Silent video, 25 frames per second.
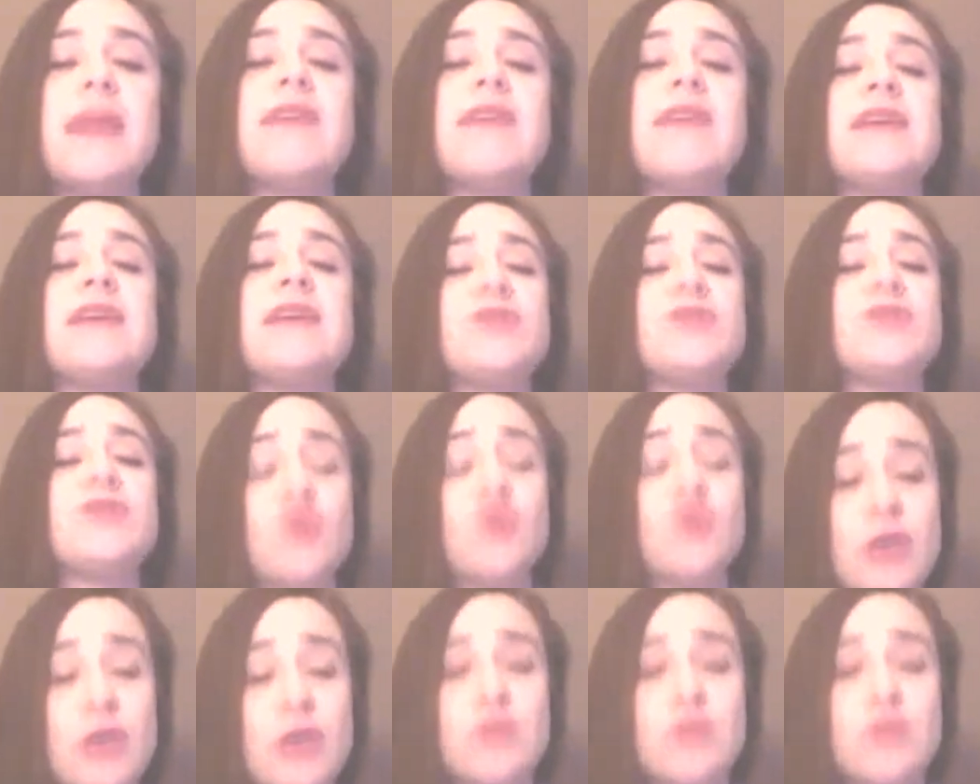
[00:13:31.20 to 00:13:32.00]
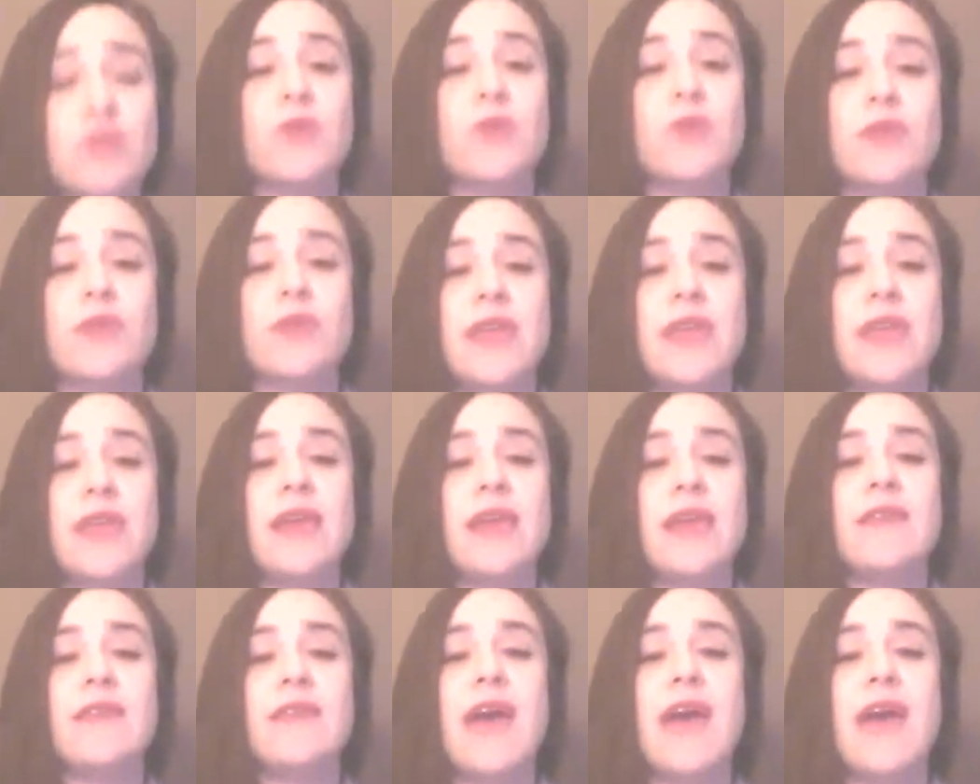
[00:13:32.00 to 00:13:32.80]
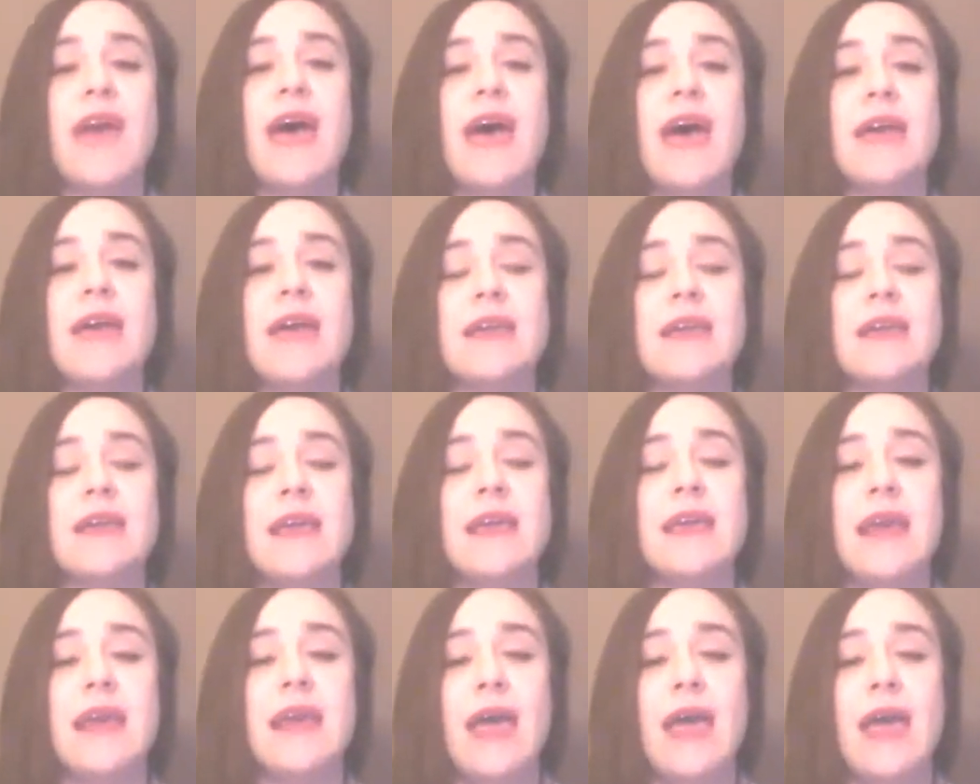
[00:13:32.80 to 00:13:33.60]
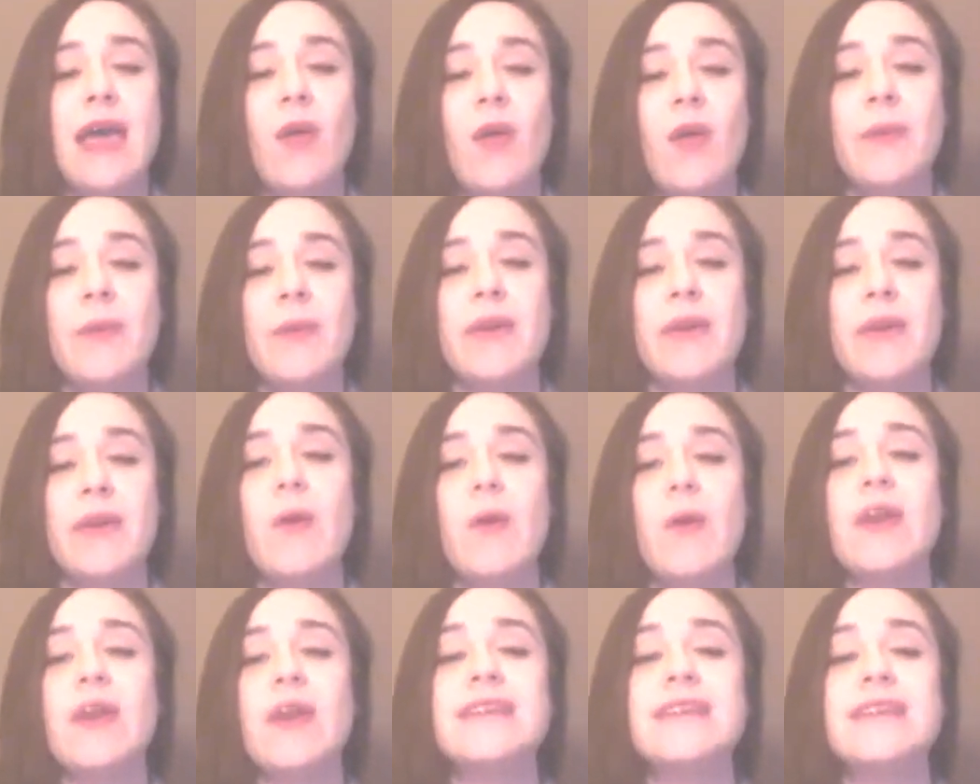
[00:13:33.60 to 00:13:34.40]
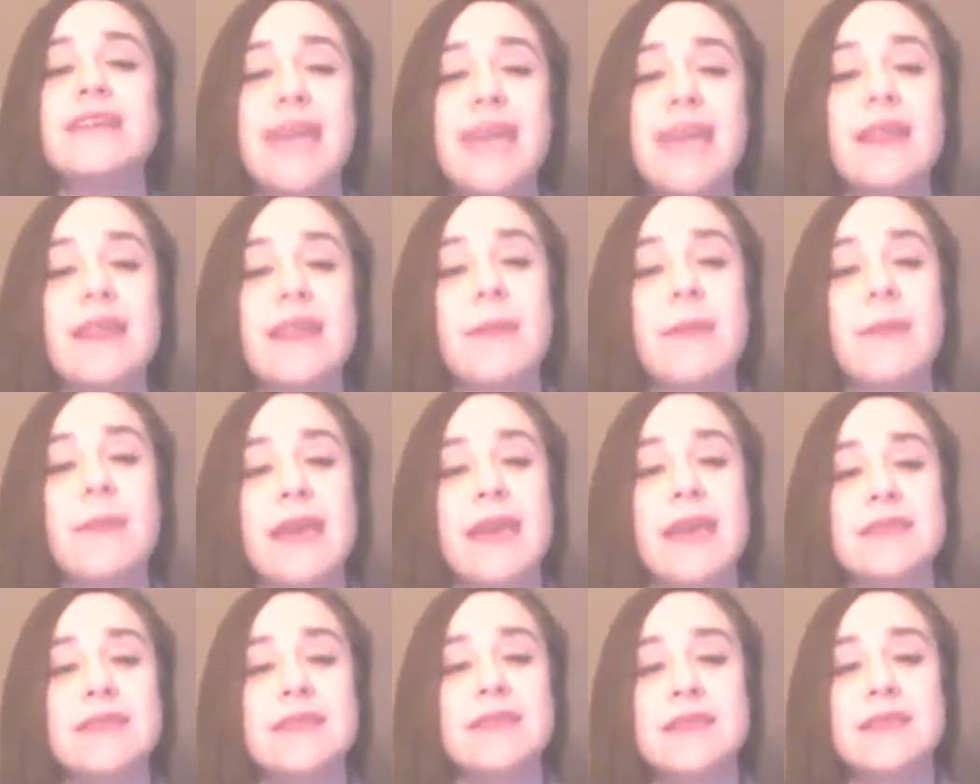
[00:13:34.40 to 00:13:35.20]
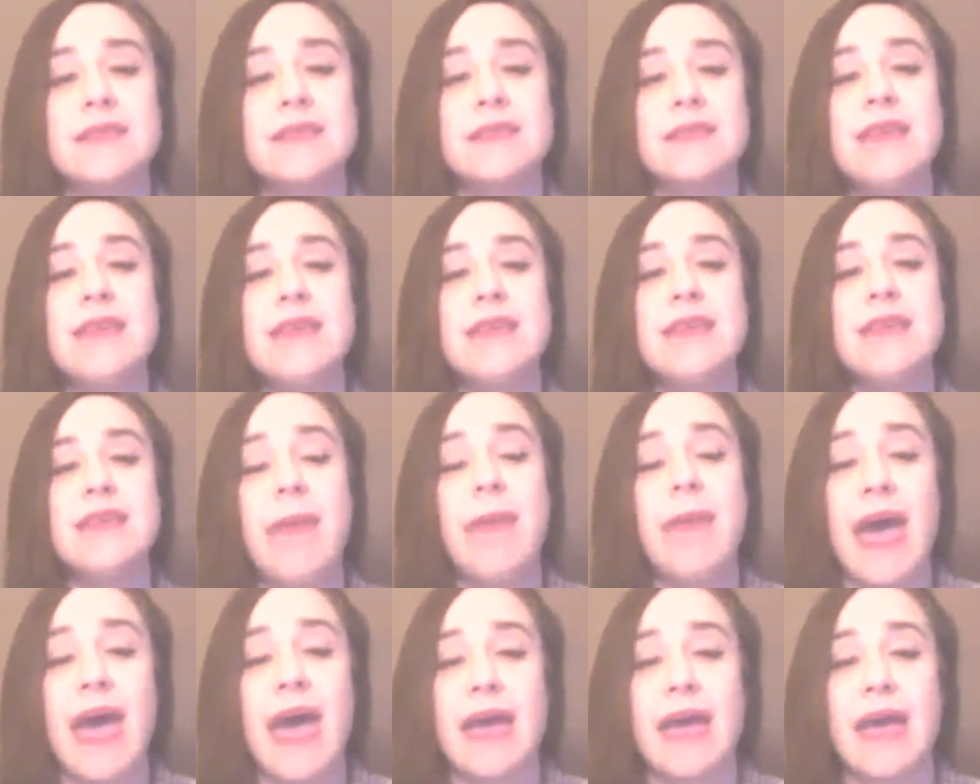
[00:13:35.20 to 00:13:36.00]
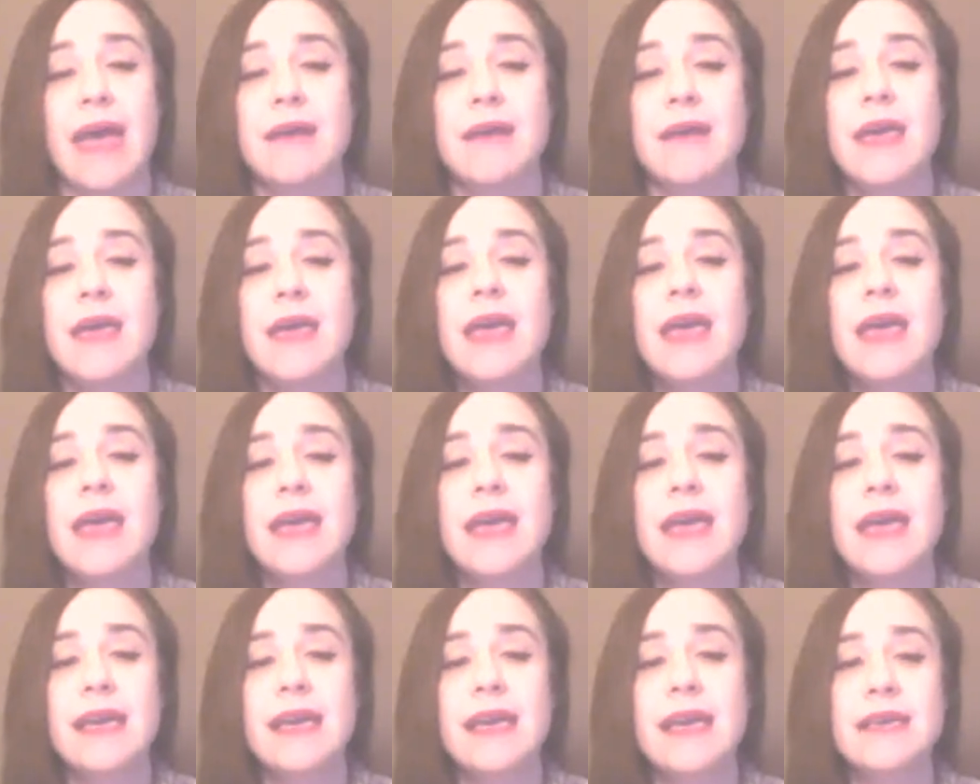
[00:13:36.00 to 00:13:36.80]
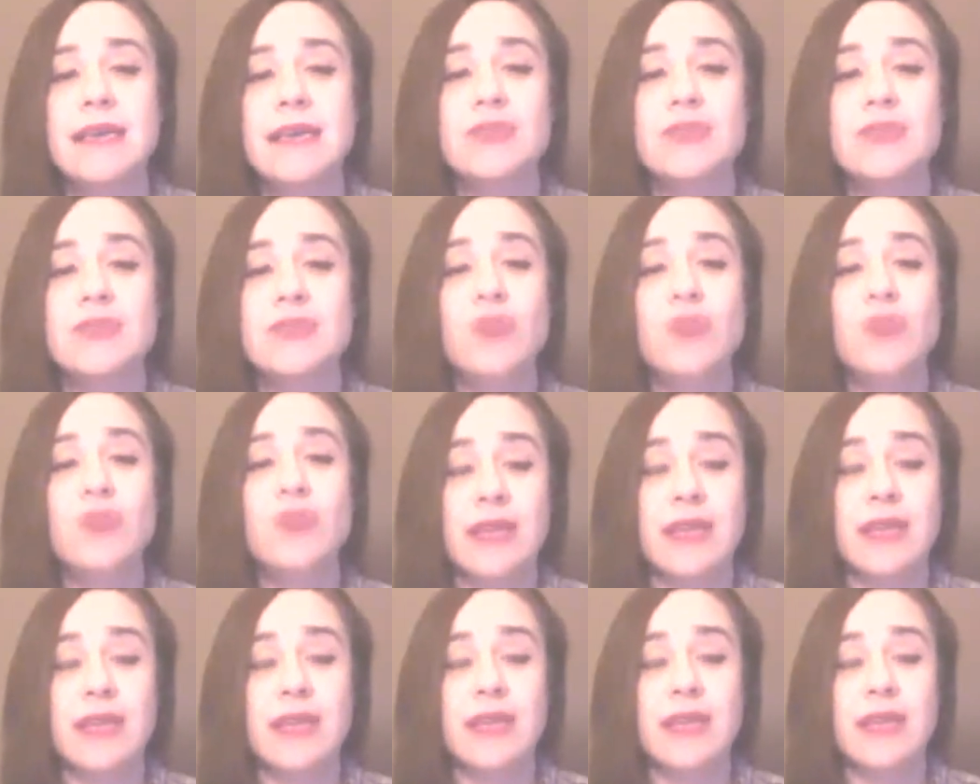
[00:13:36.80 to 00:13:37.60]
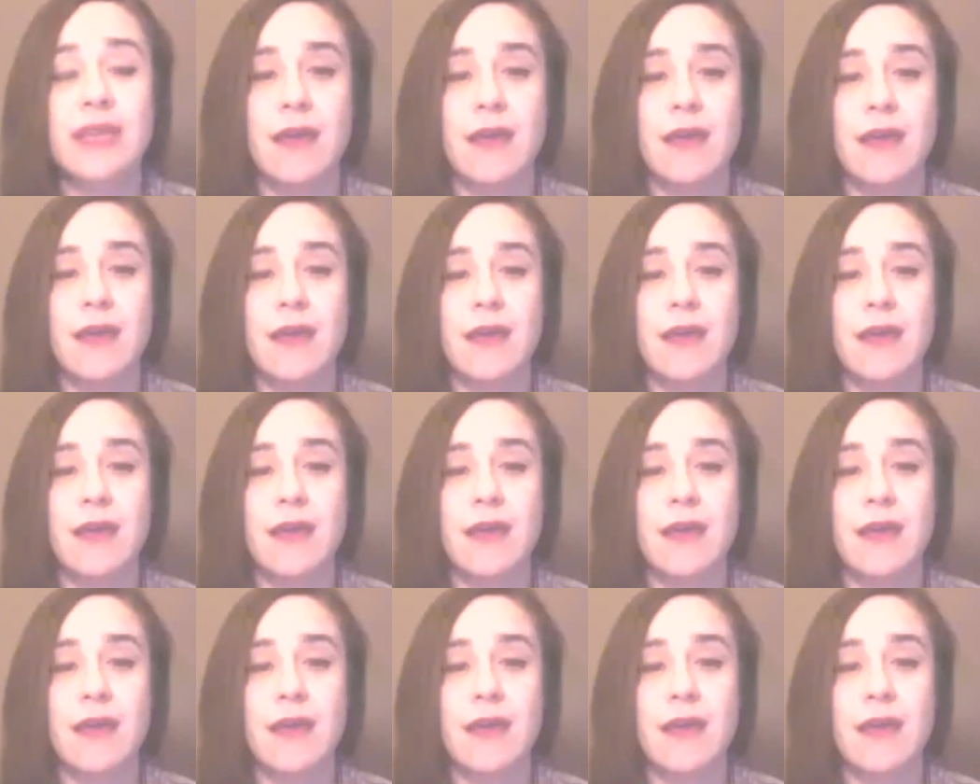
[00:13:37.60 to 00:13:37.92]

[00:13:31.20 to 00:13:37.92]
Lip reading: that is trustworthy that can help him on a daily basis. It's that bad. He's struggling.